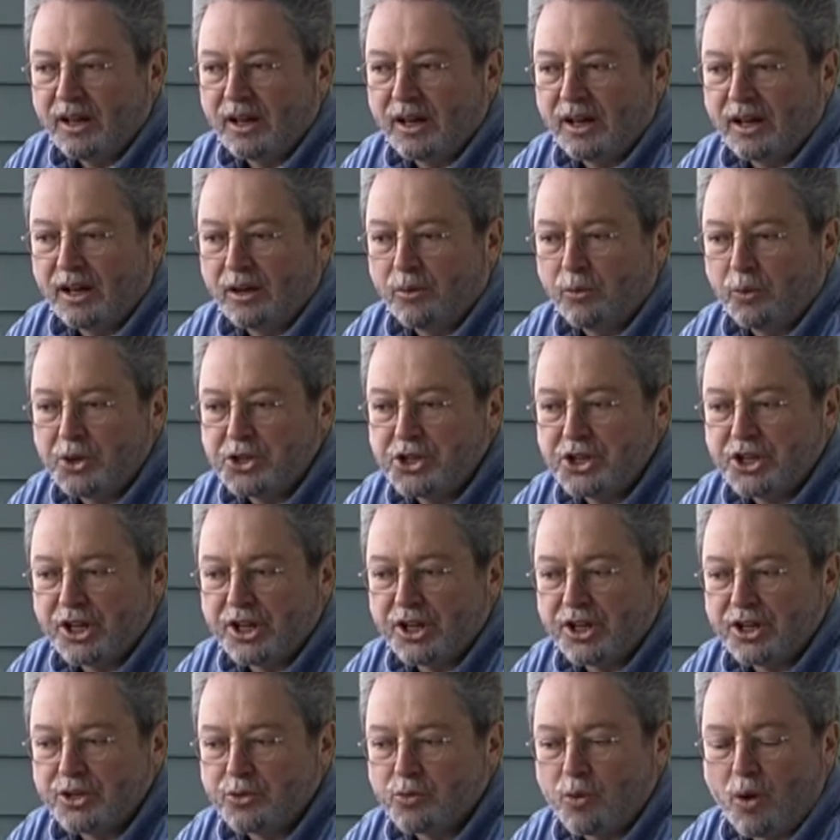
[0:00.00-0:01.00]
uh, which
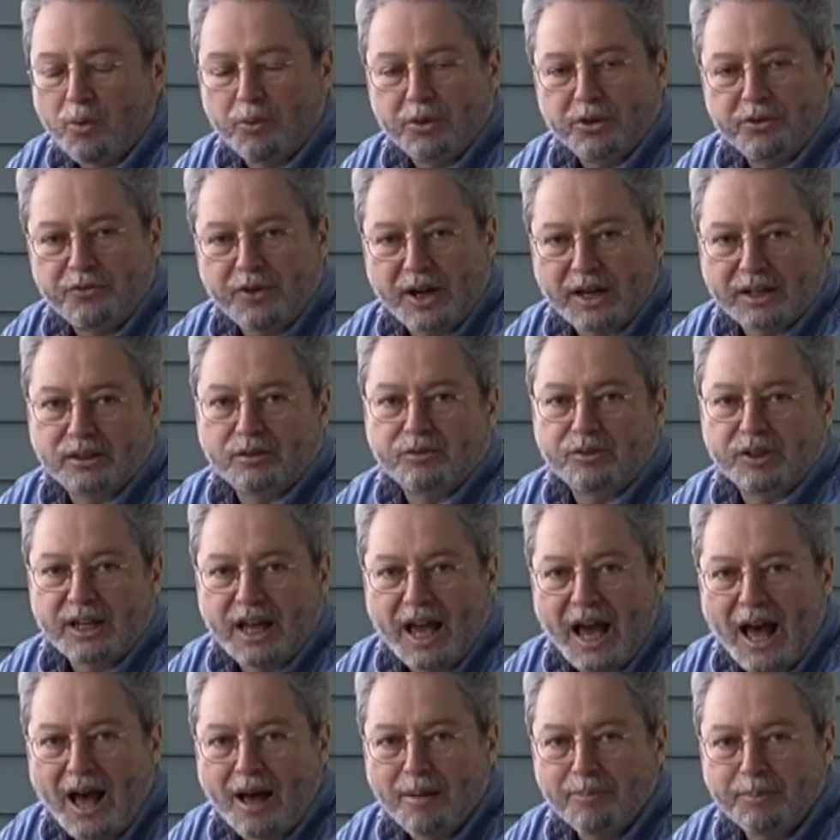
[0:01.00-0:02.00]
is what would
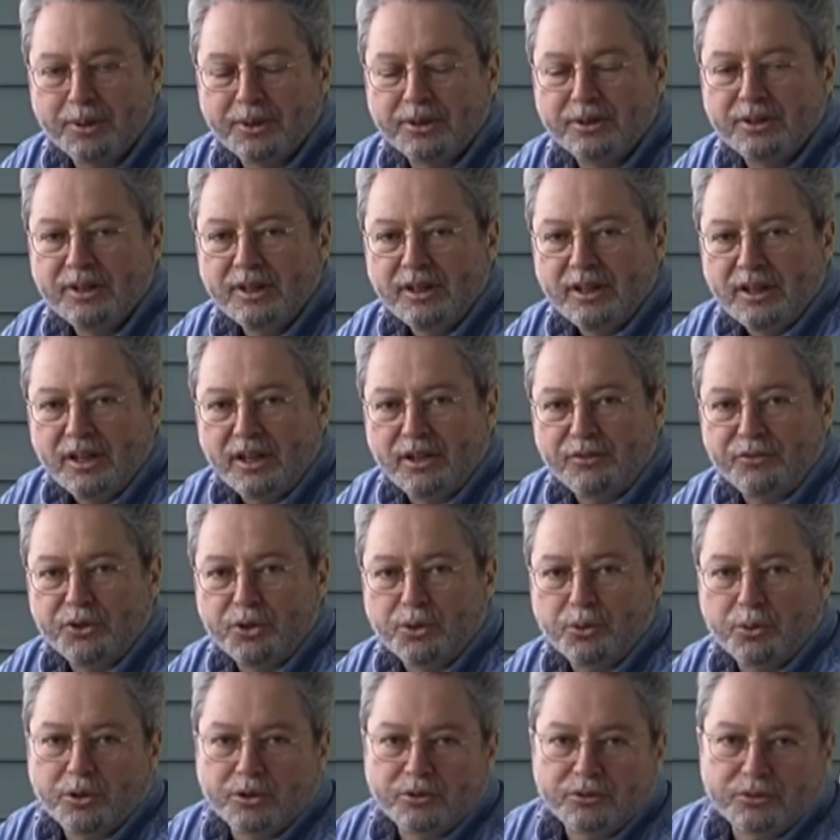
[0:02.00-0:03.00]
effectively happen
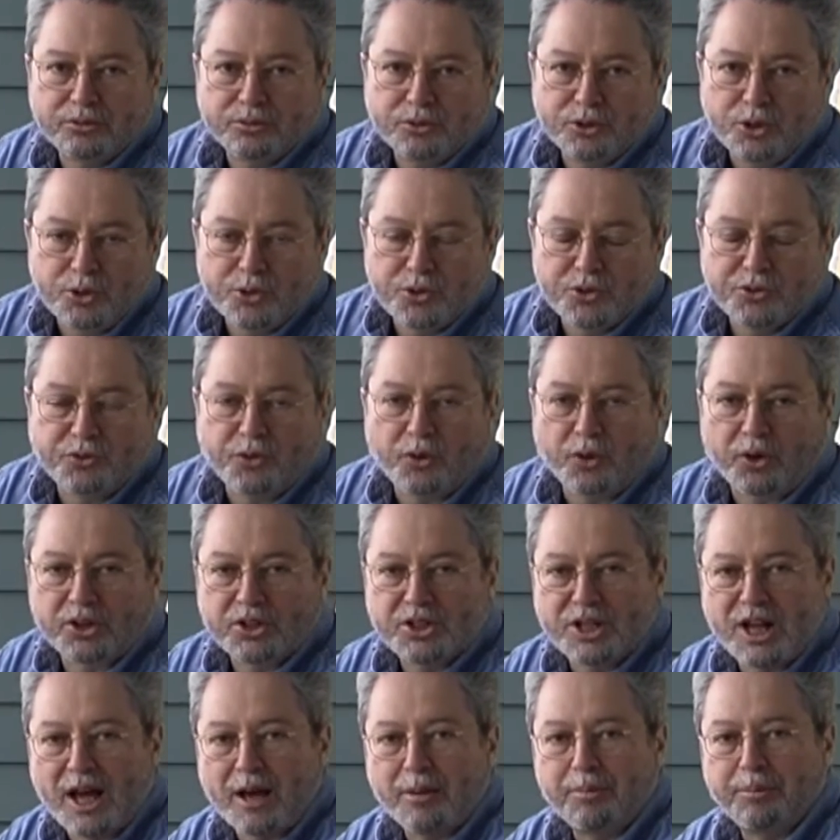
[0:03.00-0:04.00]
if you were to use,
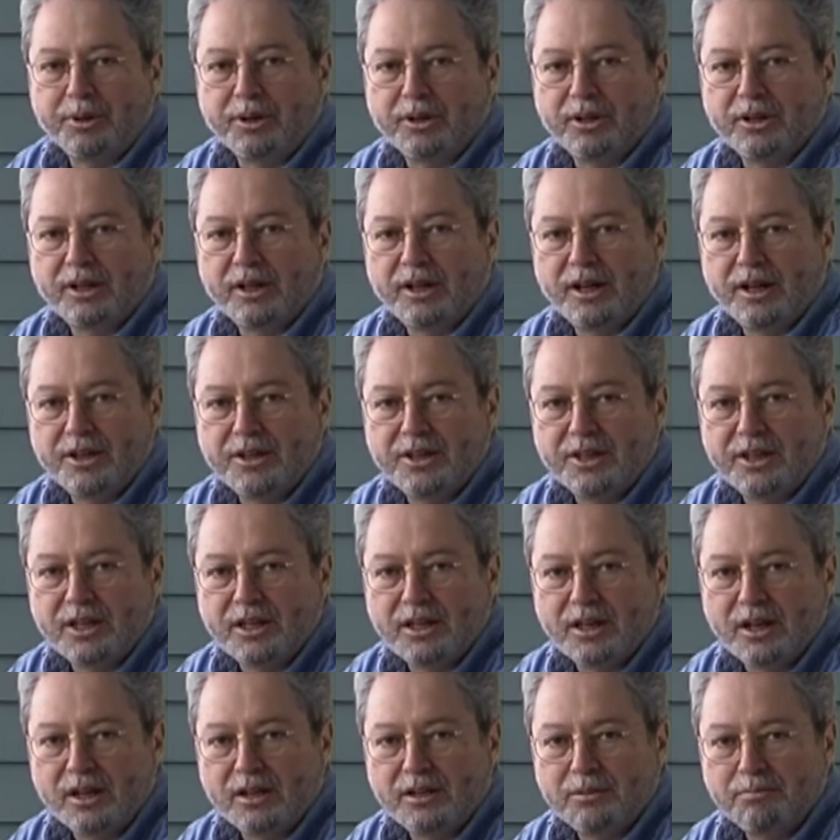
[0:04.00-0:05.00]
for example, uh,
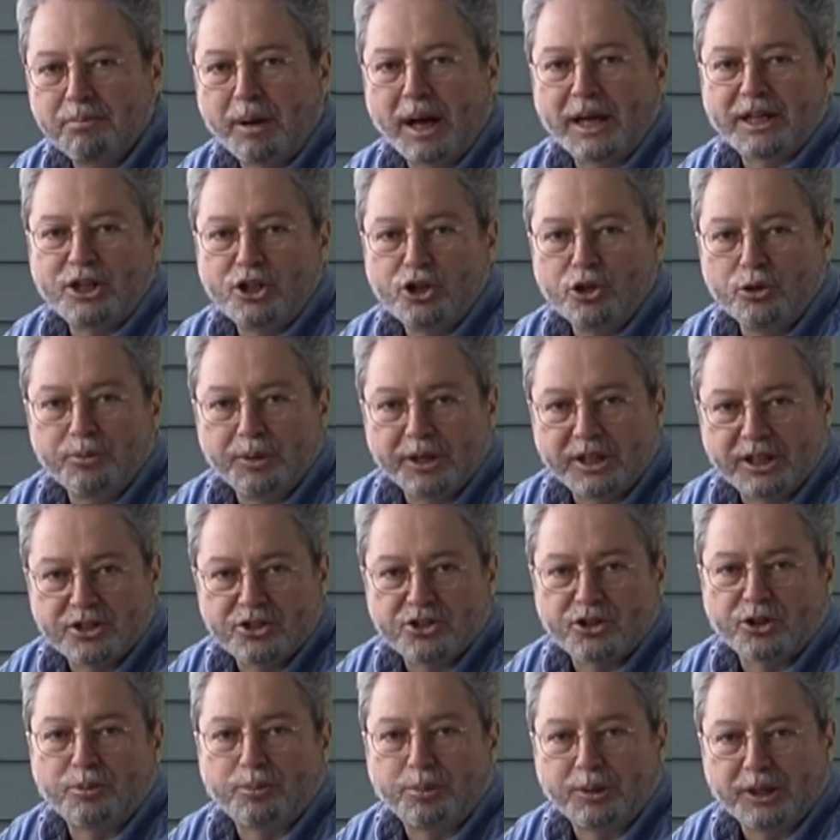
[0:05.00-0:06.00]
the uh, bicubic
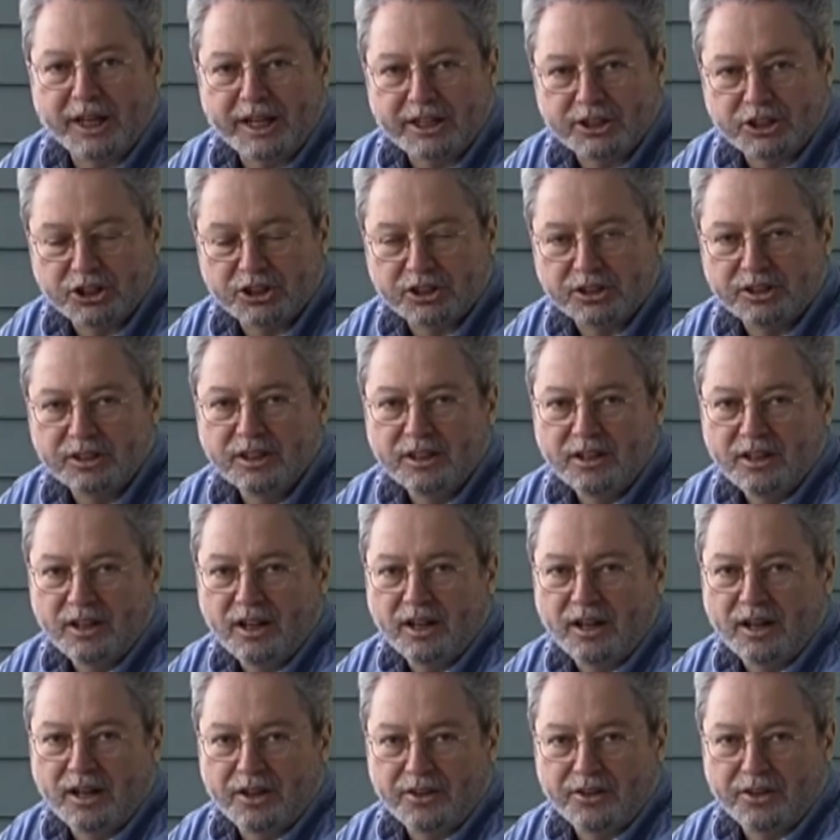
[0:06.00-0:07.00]
interpolation
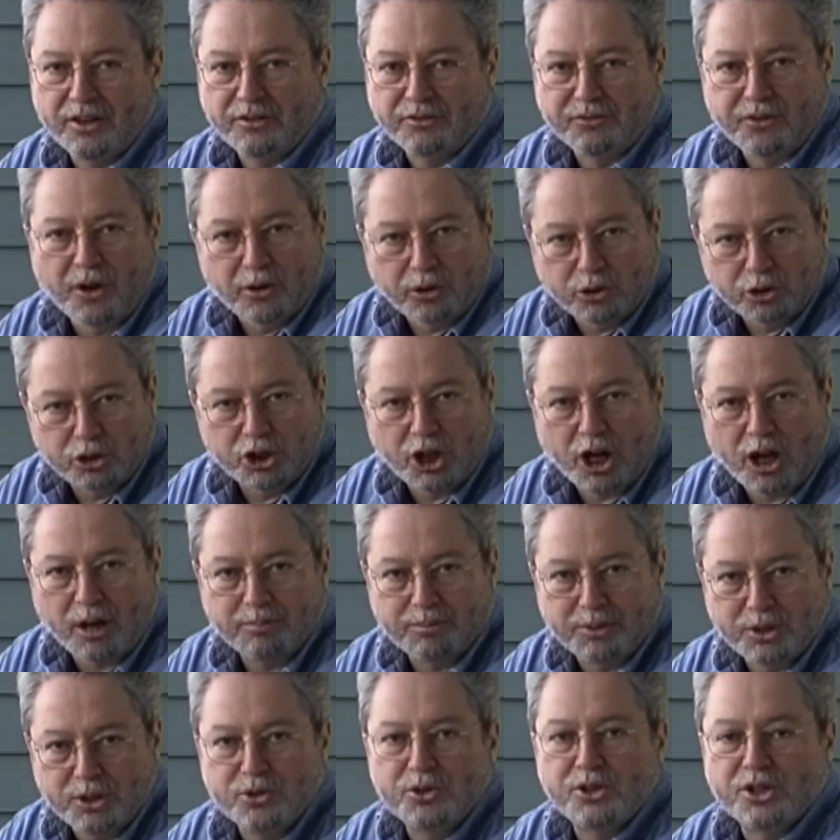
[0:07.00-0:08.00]
uh, that
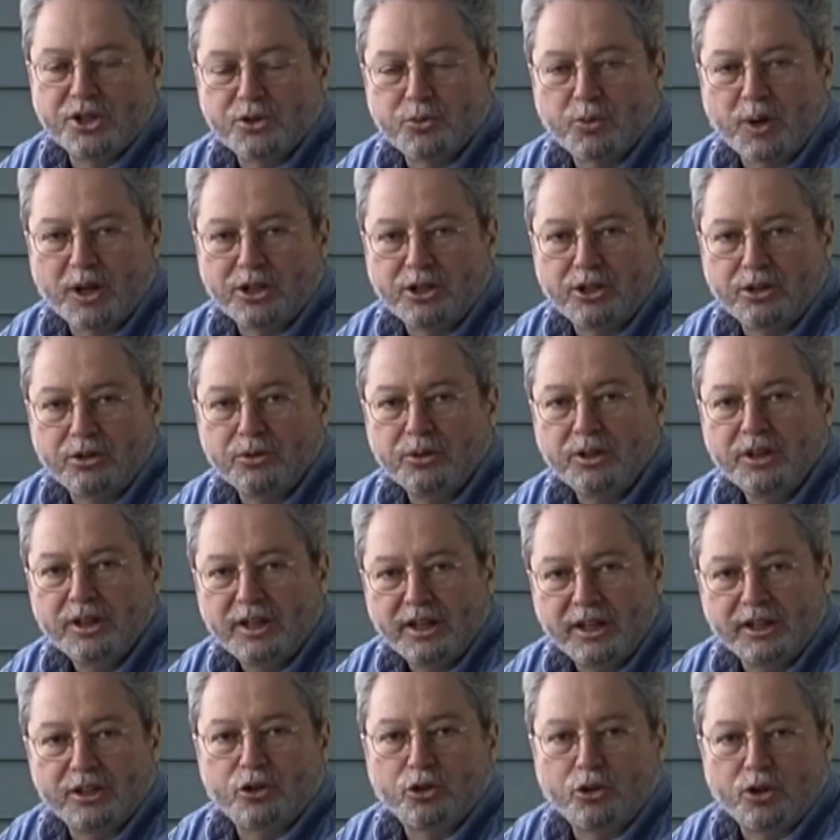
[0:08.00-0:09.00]
Photoshop uses when you
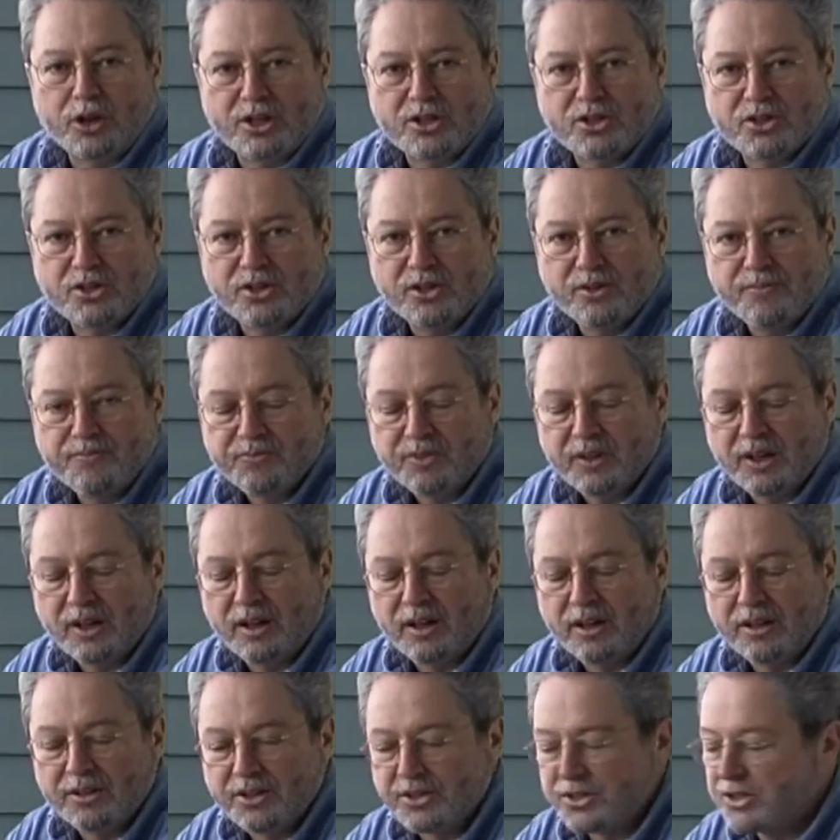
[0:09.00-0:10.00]
increase
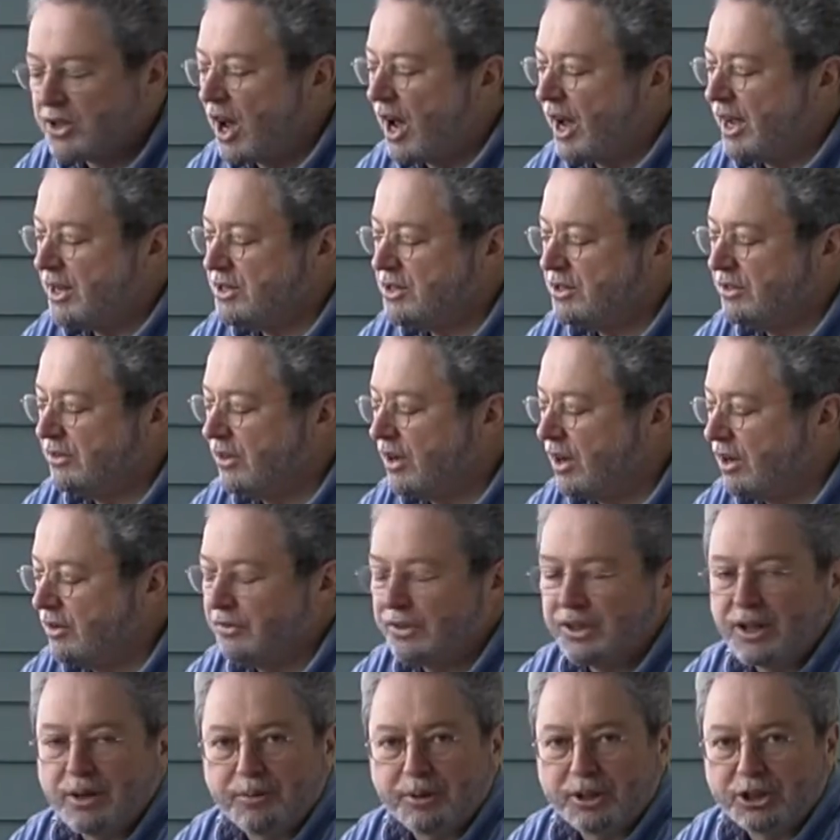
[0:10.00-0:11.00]
the size of,
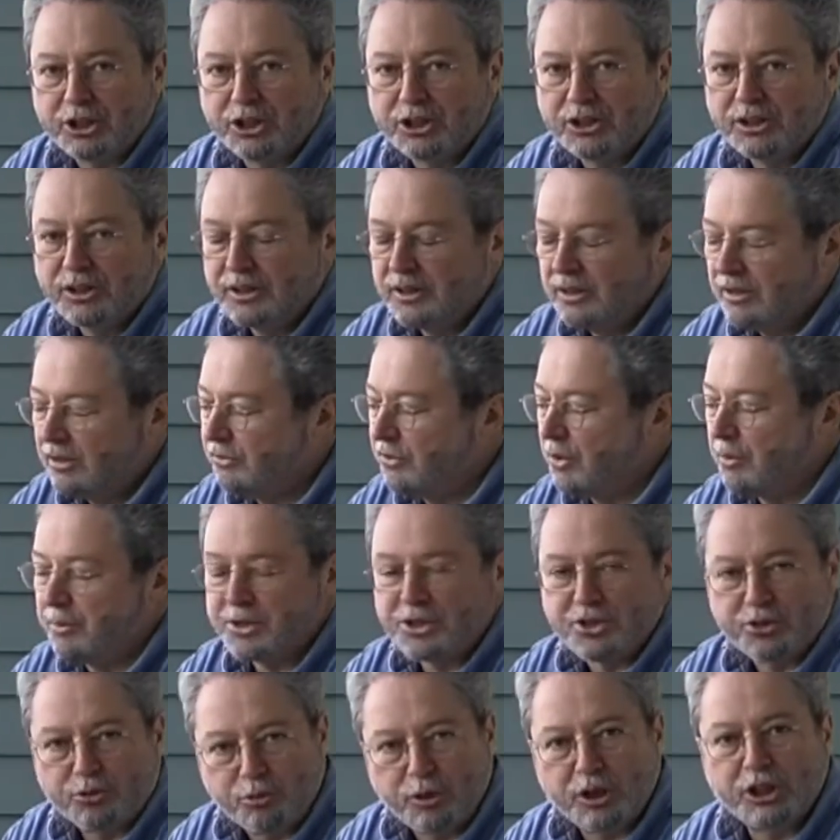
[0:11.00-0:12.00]
of, an image
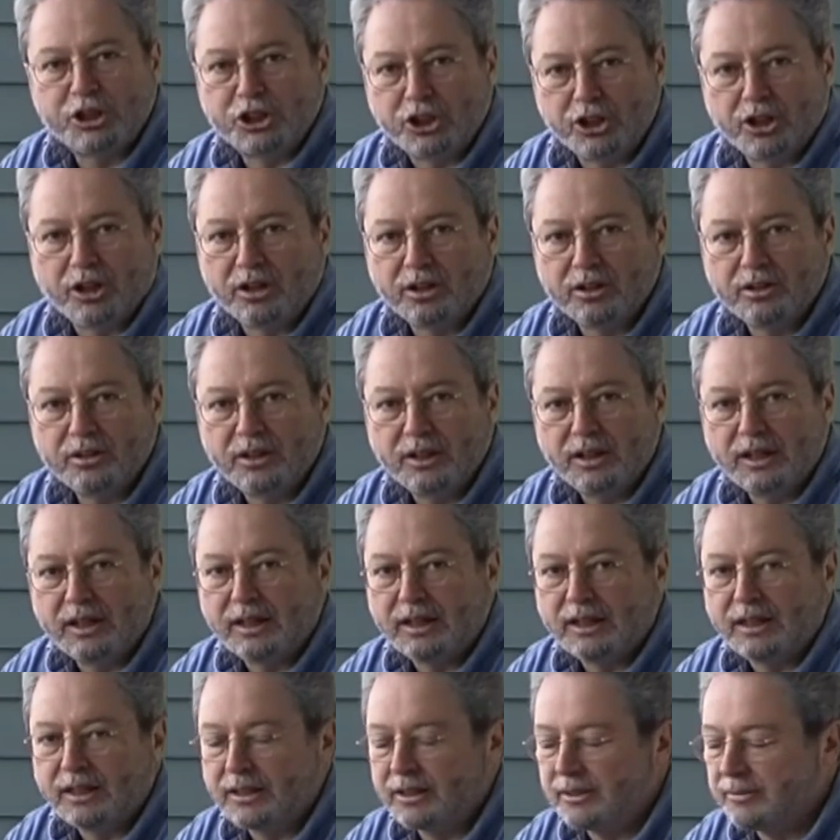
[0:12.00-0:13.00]
from its original
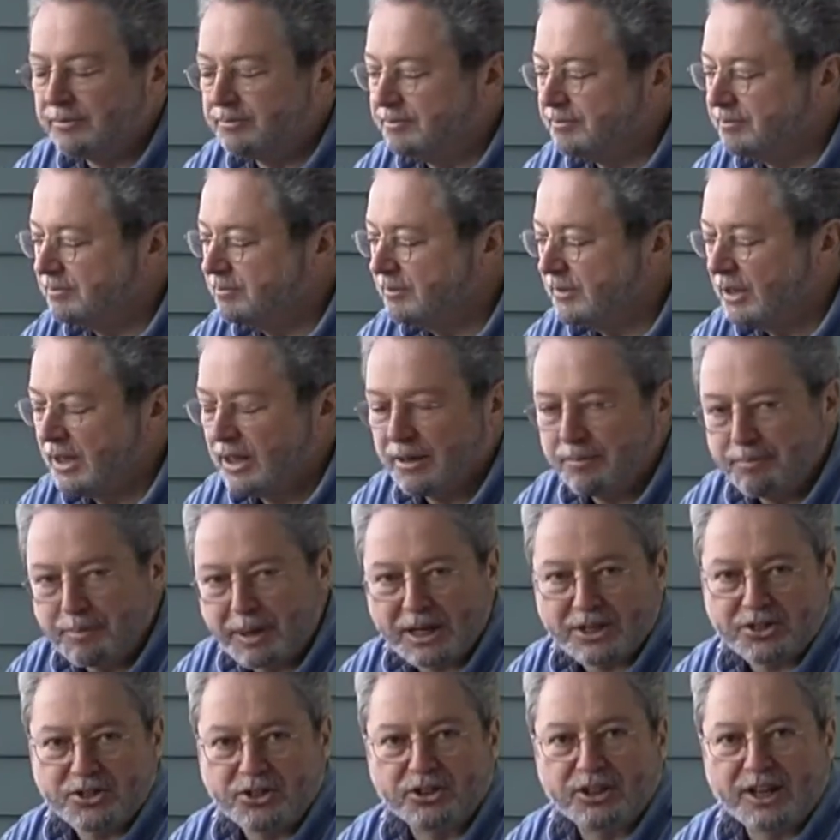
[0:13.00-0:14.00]
um,
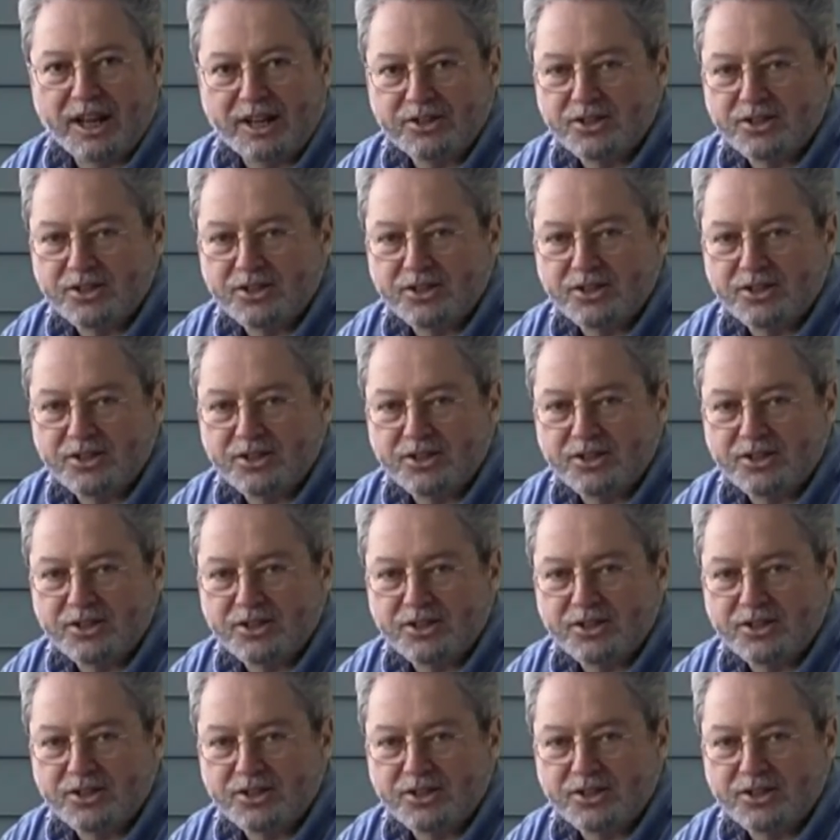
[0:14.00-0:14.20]
pixel